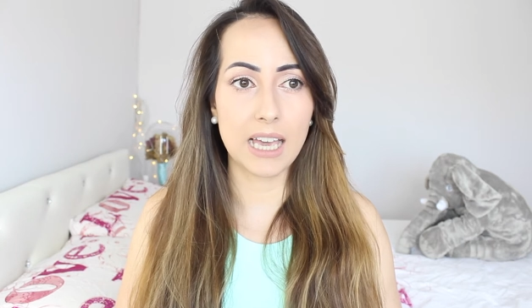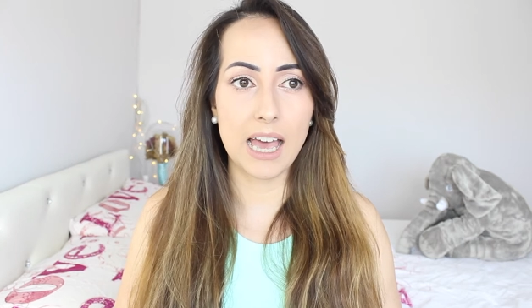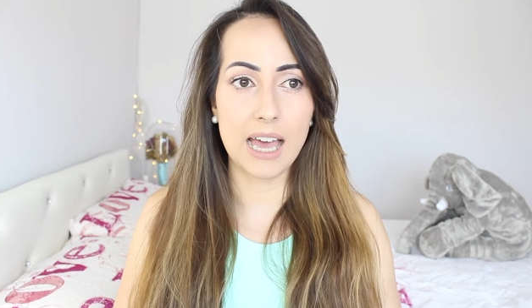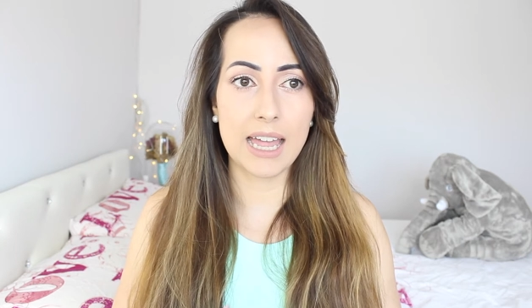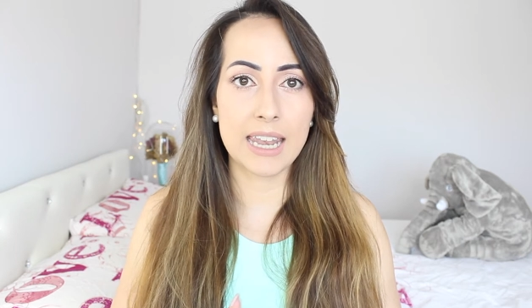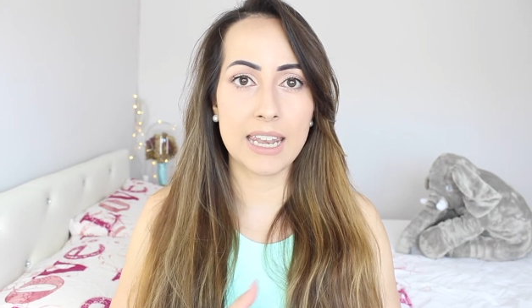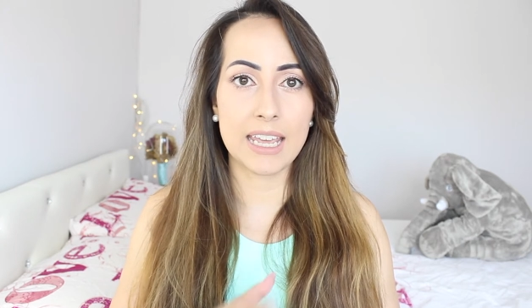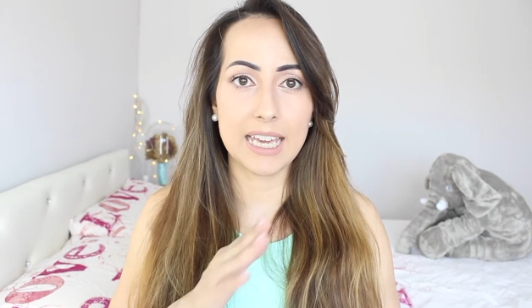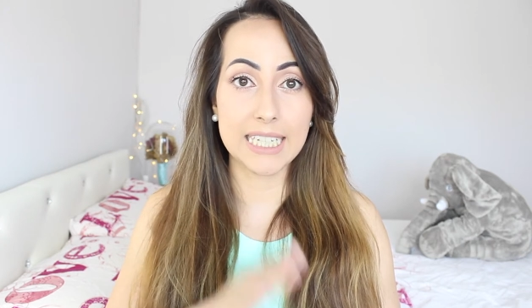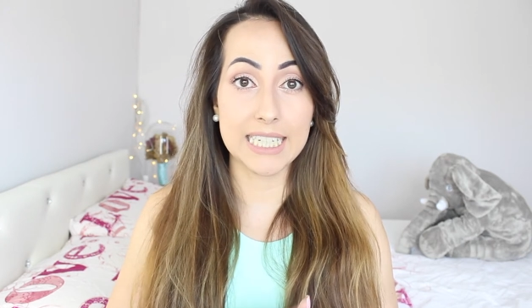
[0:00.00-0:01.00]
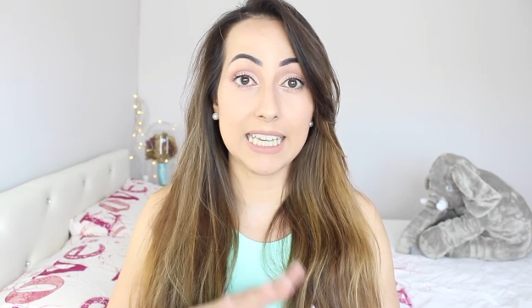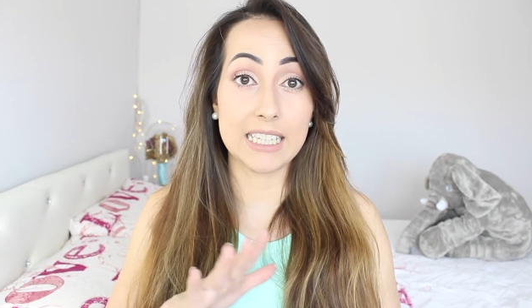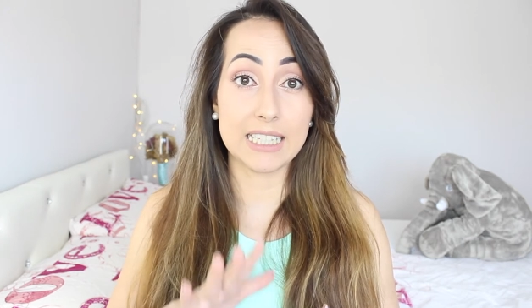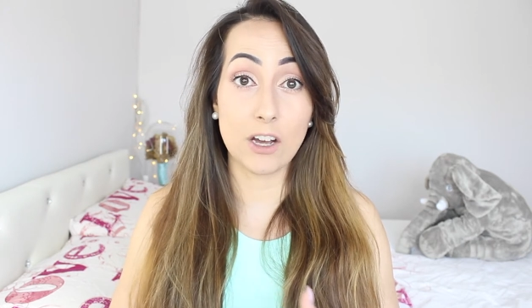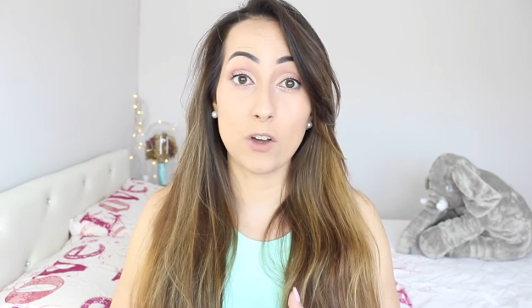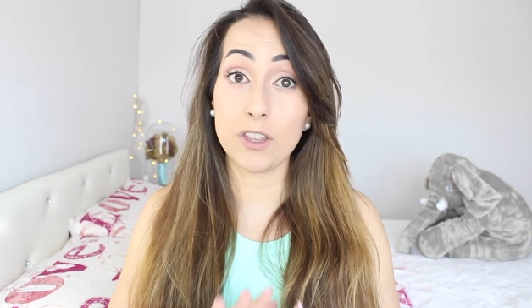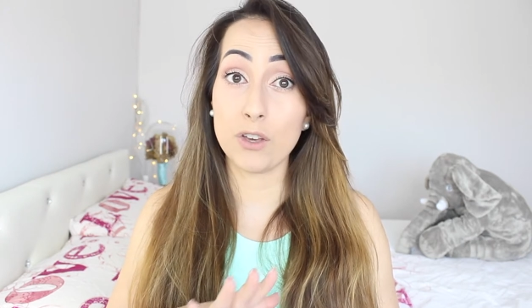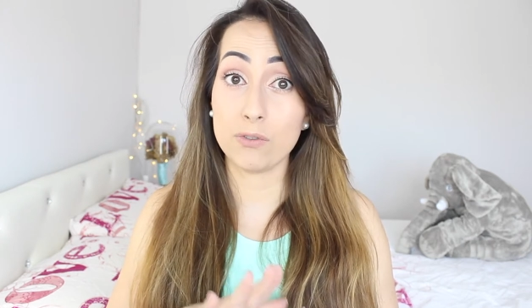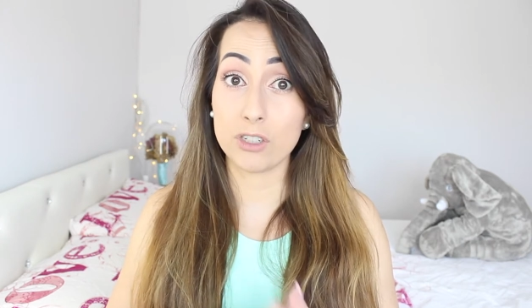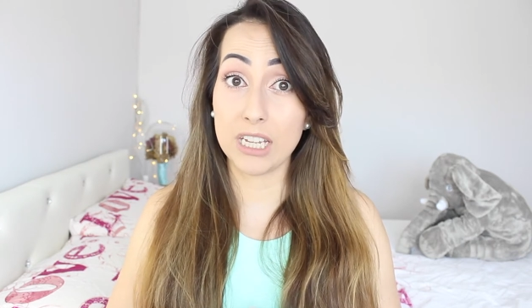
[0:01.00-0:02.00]
And it is on the
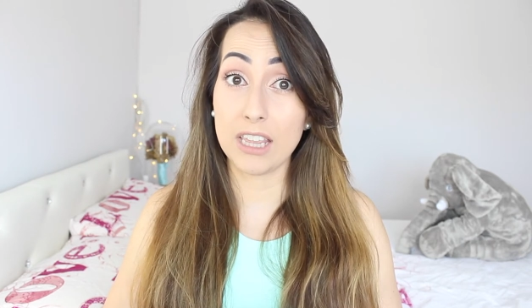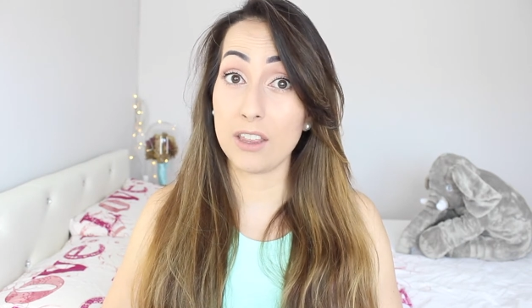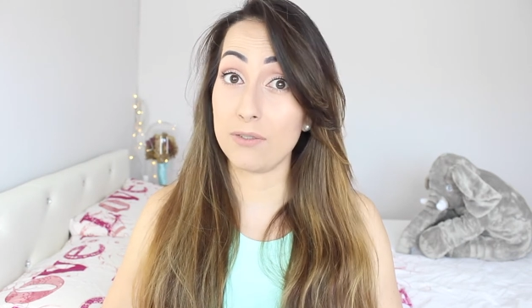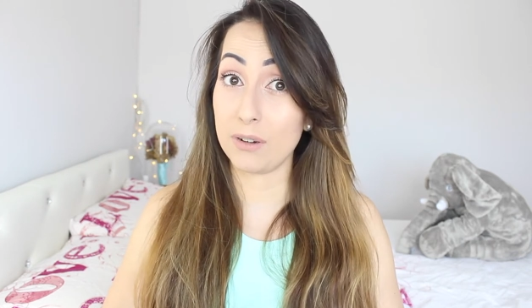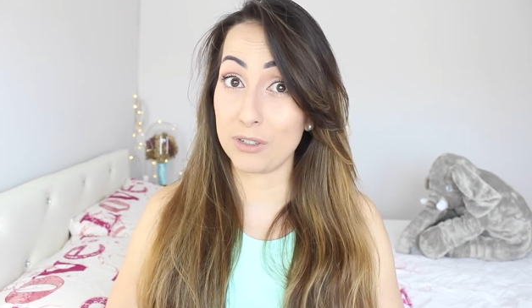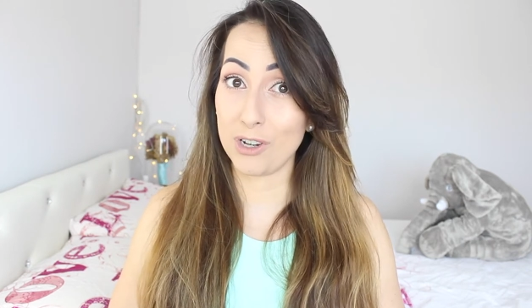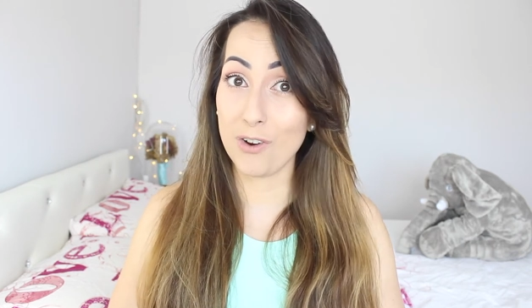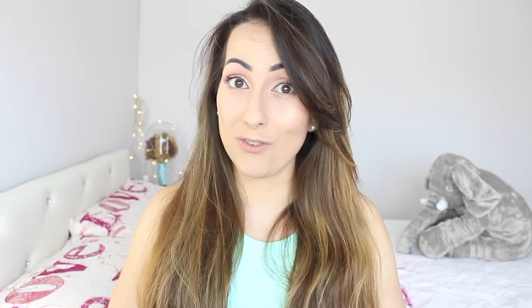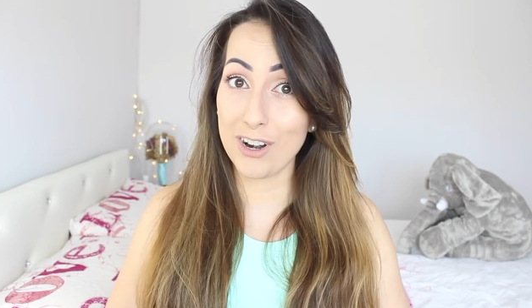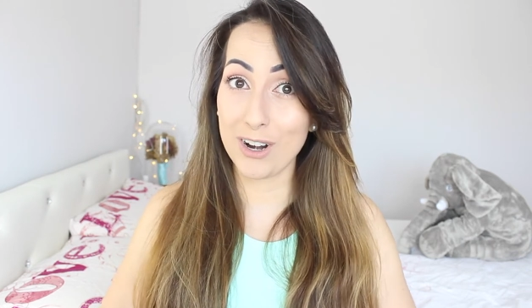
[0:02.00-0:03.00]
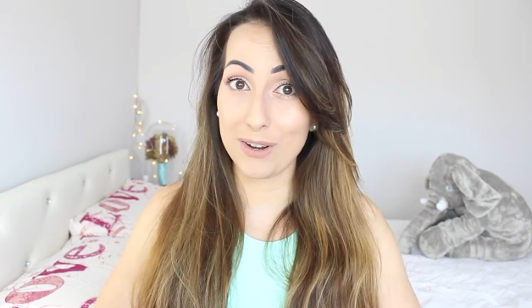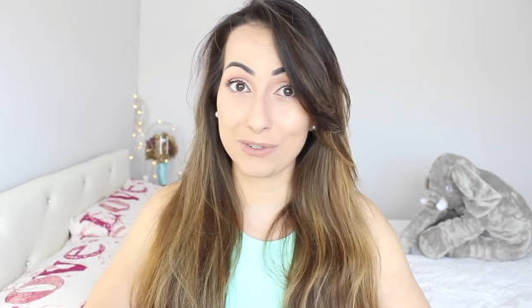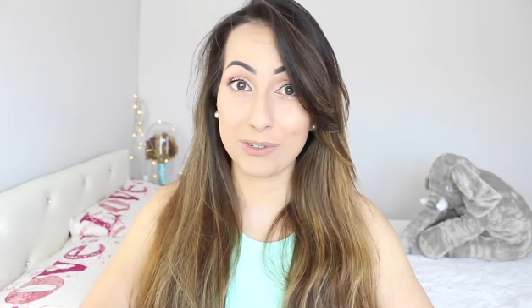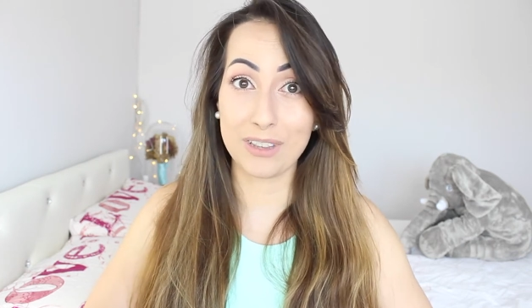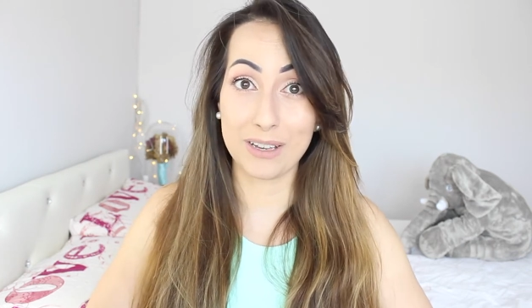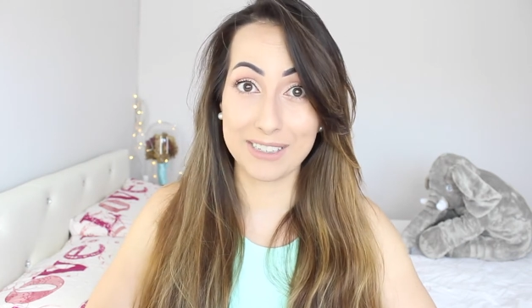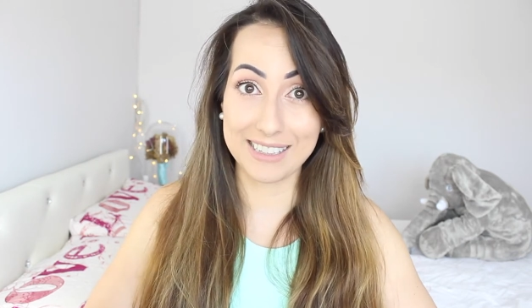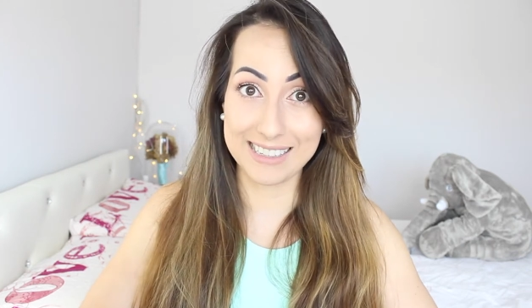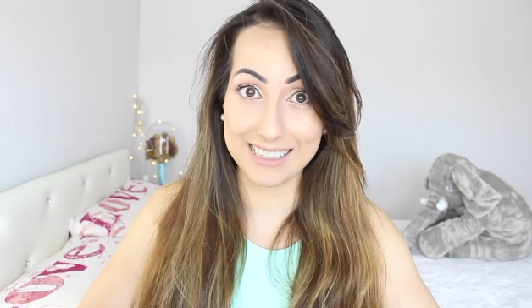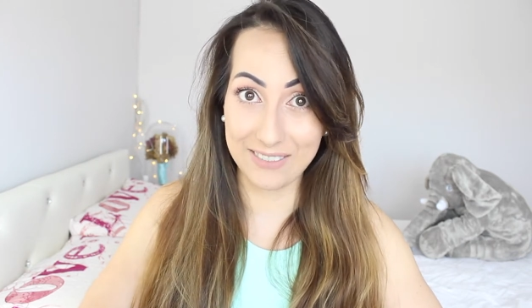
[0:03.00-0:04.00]
14th of October of
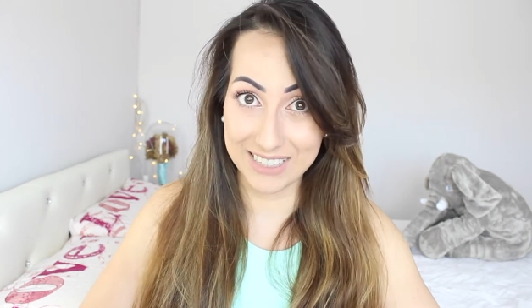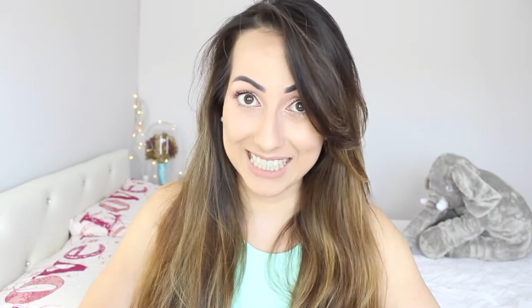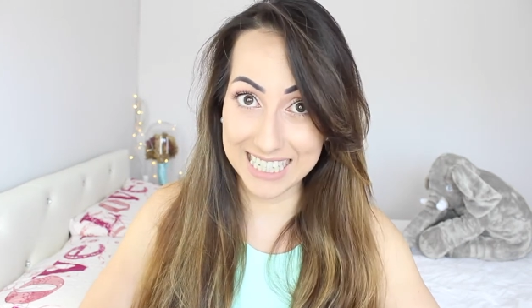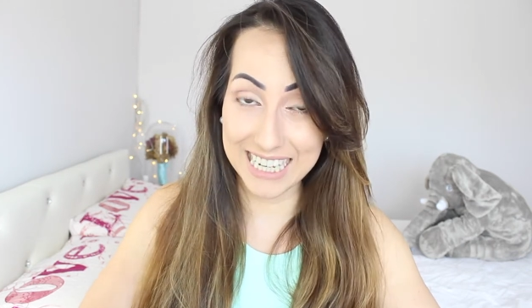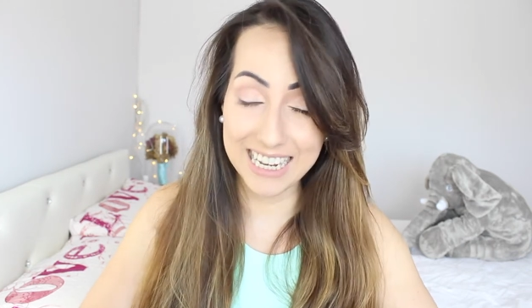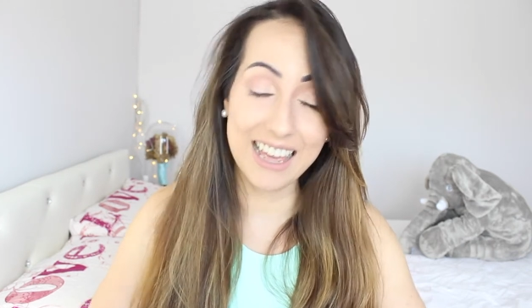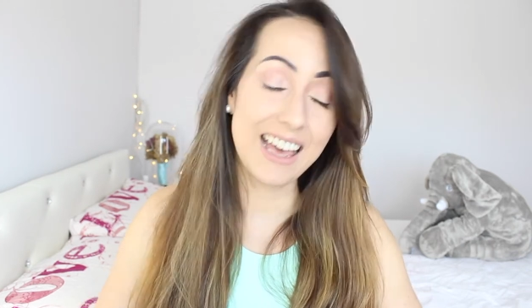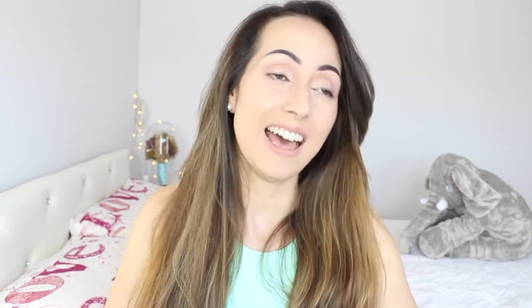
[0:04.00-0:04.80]
2017.